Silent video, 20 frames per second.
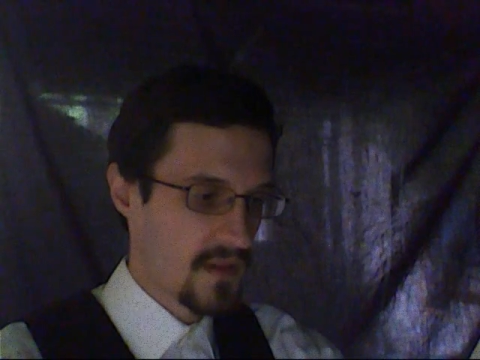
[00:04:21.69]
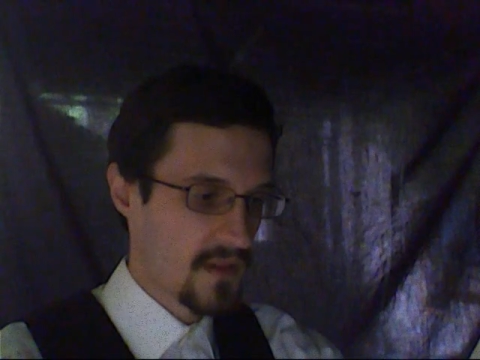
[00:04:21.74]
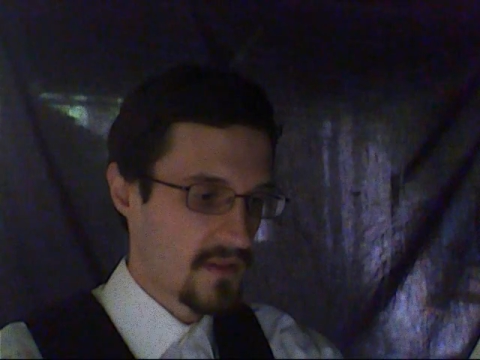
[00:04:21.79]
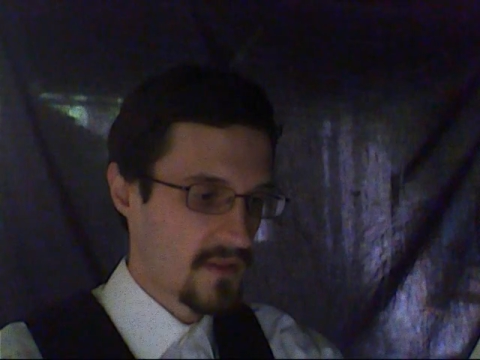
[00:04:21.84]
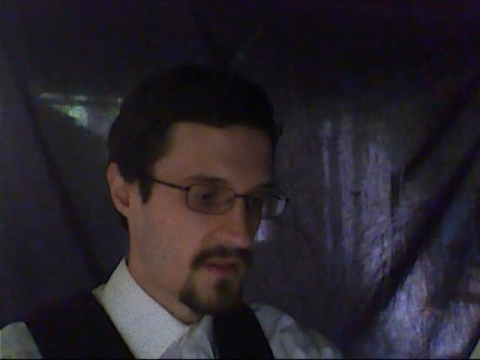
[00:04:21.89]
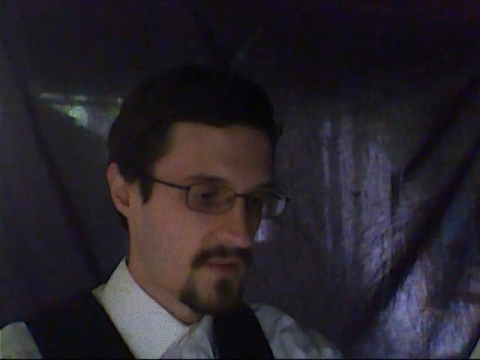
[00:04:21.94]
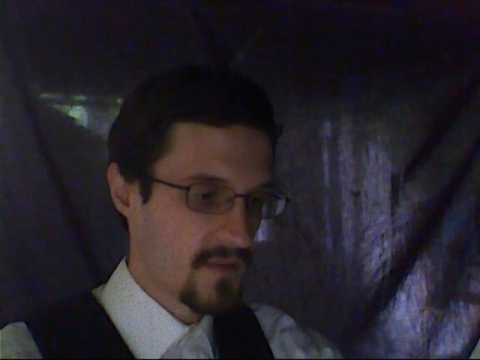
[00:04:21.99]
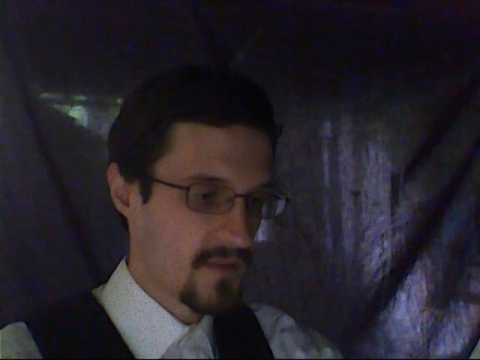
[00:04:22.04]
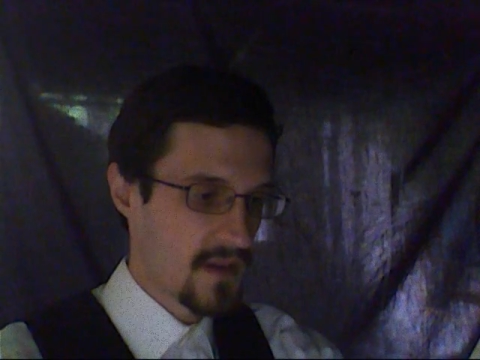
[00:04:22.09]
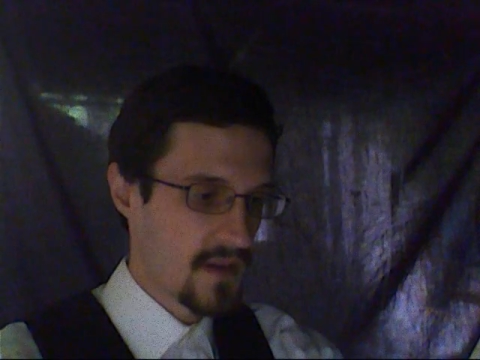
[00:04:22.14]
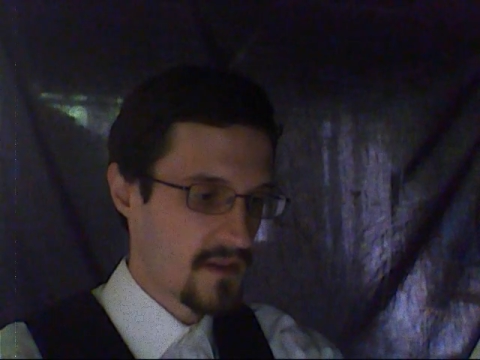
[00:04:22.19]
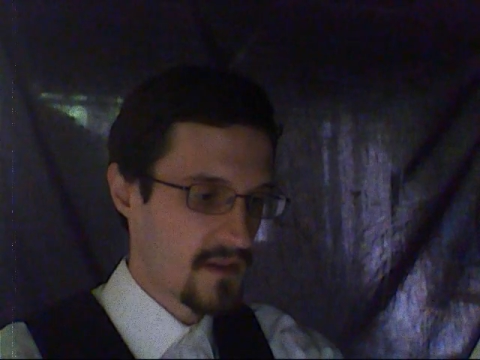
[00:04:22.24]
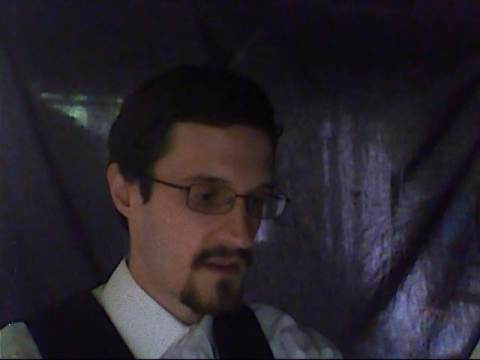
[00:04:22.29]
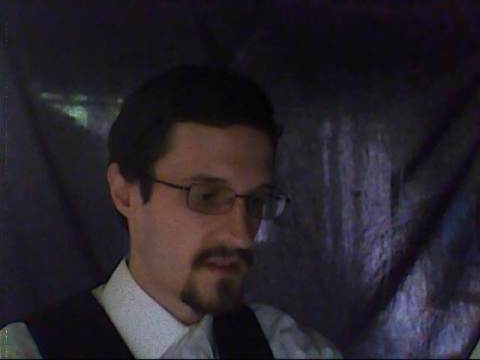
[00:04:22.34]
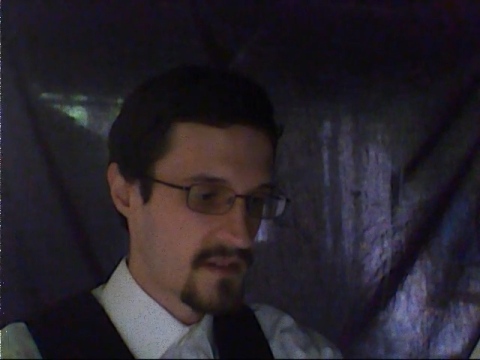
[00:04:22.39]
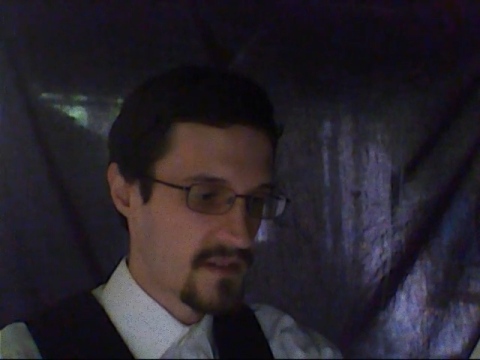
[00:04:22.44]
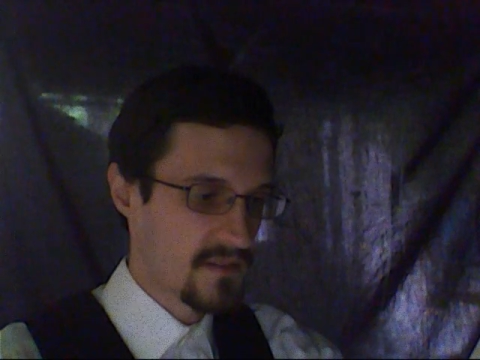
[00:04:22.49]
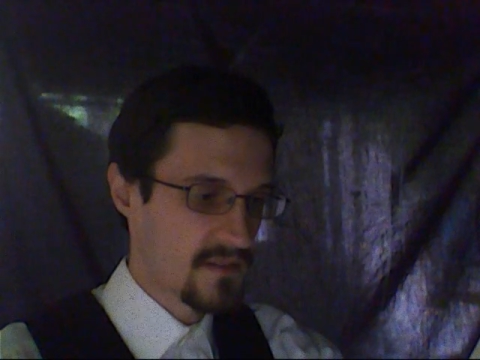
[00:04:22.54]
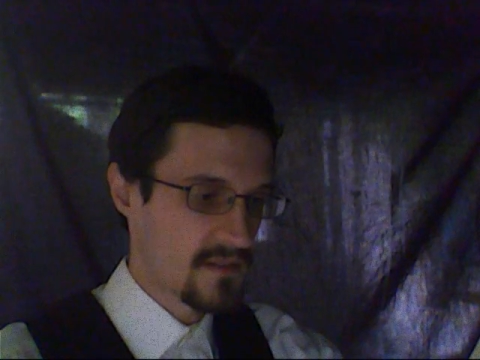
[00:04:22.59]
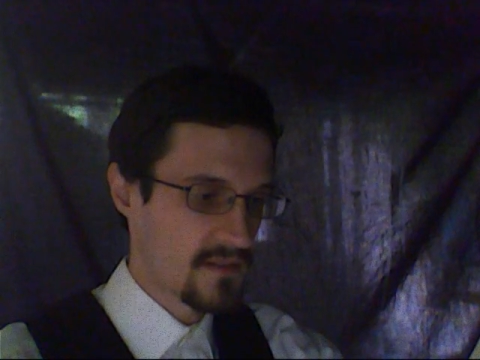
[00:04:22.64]
as
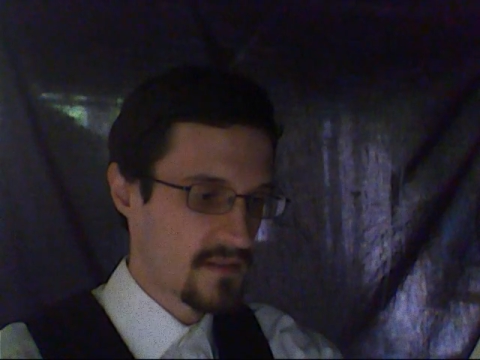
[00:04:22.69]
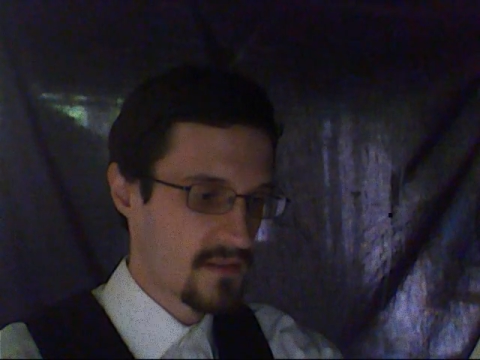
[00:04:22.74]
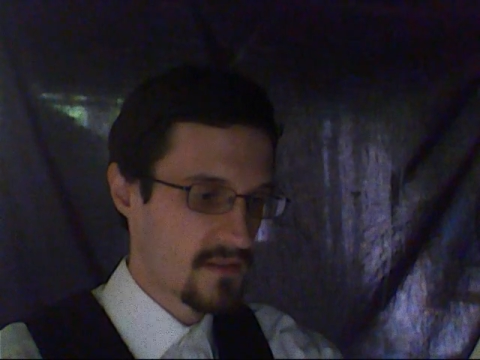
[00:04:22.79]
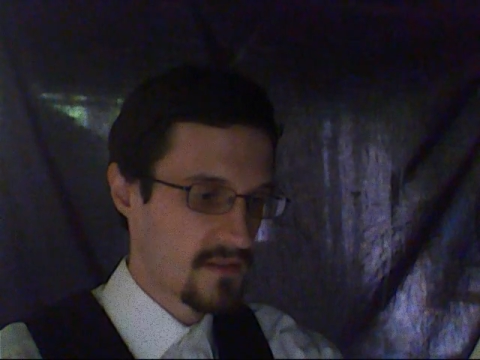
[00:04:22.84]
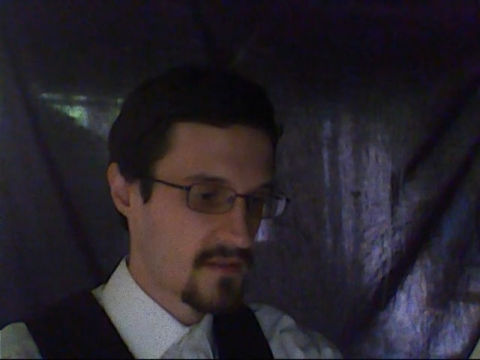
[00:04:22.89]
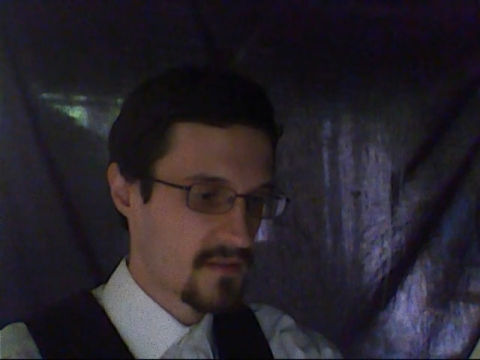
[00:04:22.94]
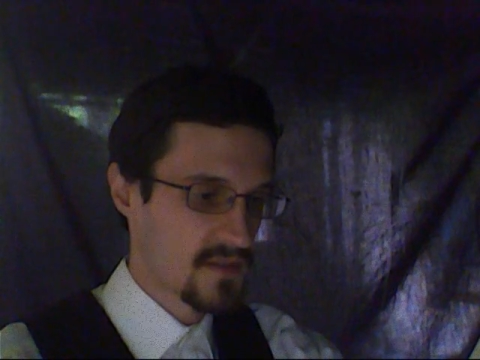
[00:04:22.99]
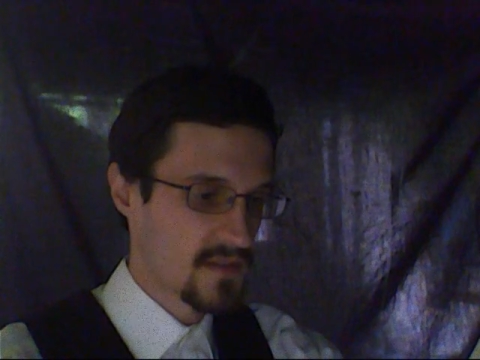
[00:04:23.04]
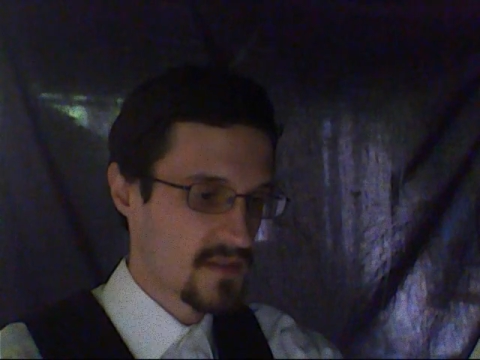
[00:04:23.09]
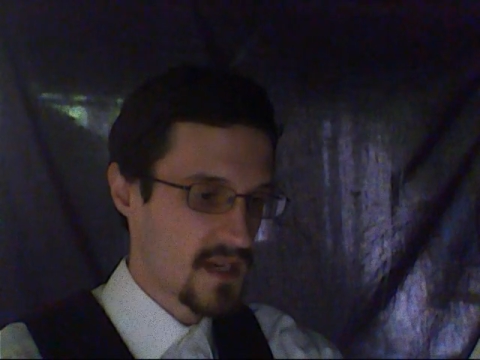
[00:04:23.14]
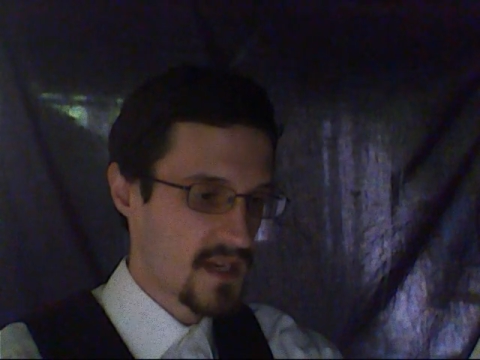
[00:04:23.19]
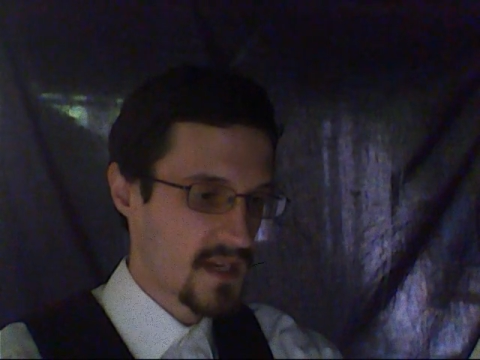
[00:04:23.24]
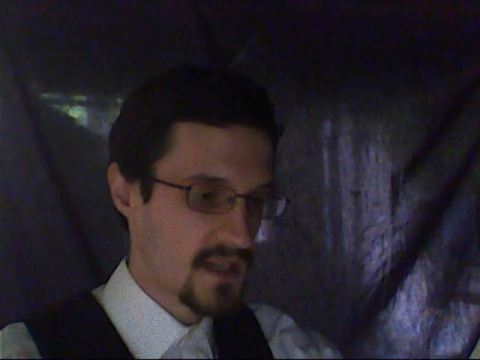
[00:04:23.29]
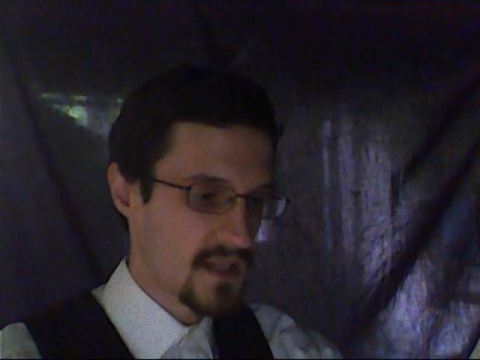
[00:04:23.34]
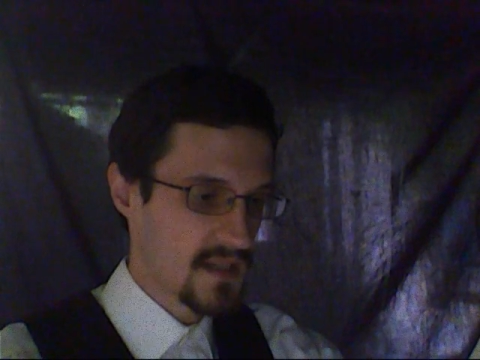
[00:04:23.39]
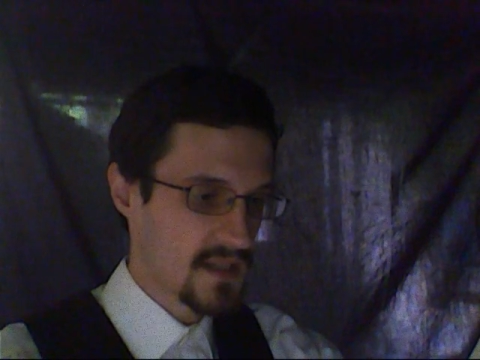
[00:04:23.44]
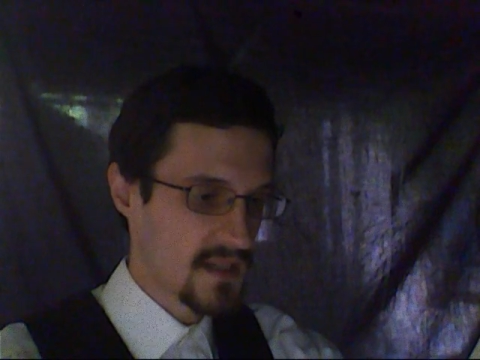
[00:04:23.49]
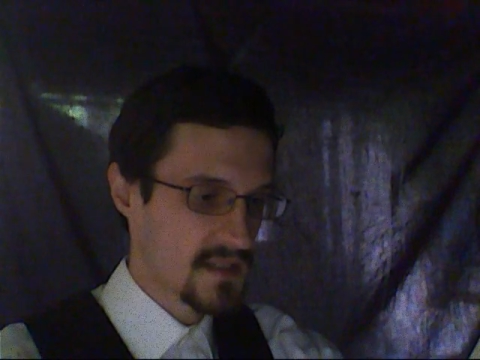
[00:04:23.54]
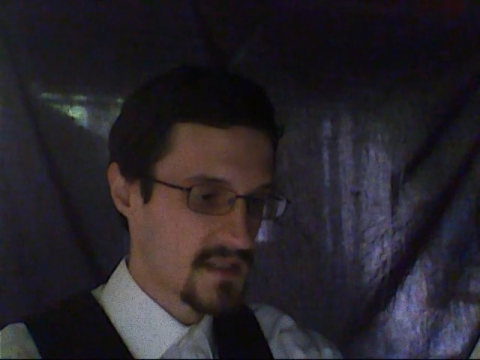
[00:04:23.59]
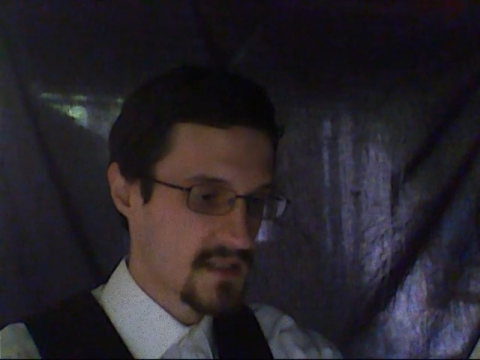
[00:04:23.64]
varied as the local
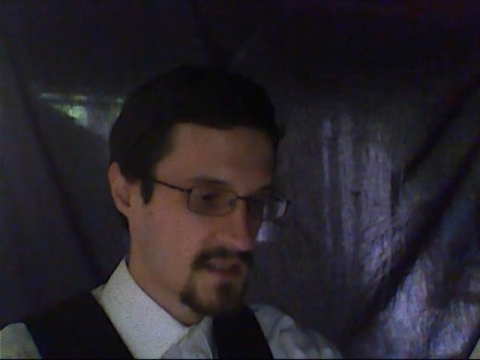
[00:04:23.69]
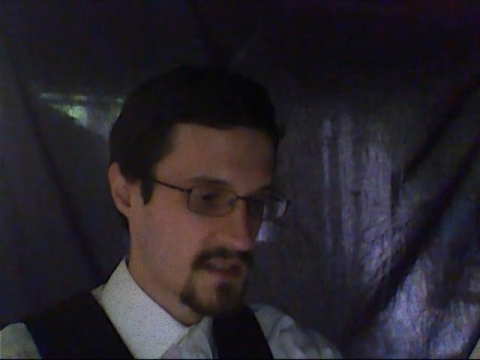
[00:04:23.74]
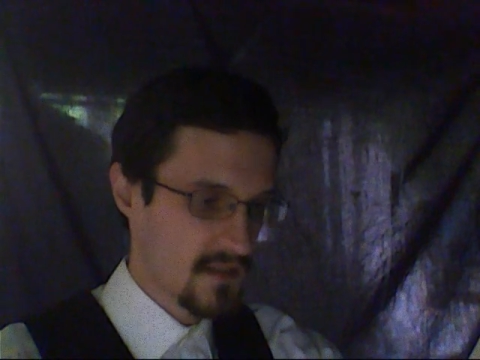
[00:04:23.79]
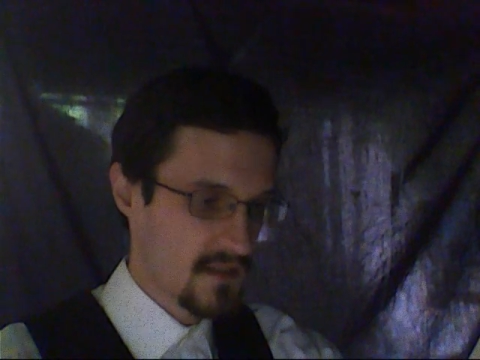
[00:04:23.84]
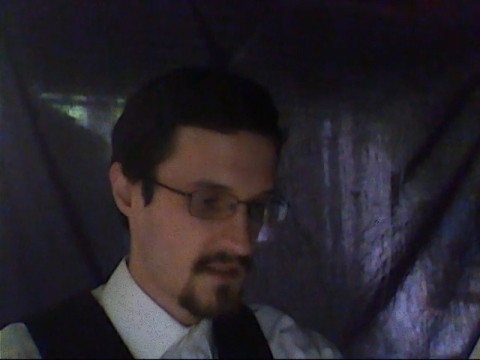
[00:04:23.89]
dialects,